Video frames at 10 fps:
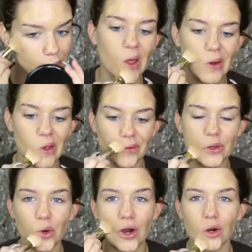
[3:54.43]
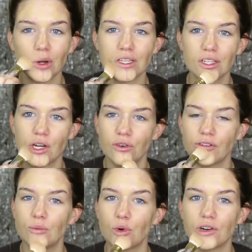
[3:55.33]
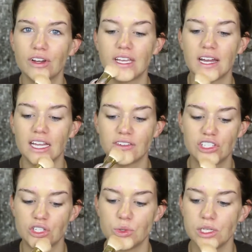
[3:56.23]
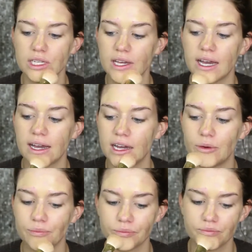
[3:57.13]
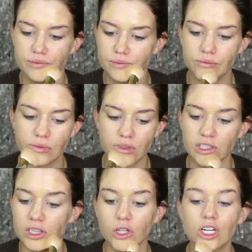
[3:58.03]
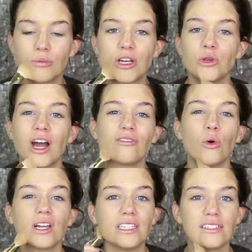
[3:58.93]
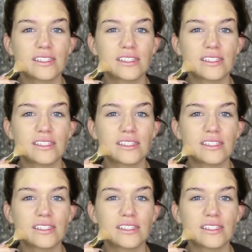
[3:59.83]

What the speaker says: And if you are wanting to go for more of a kind of dewy look, but you have oily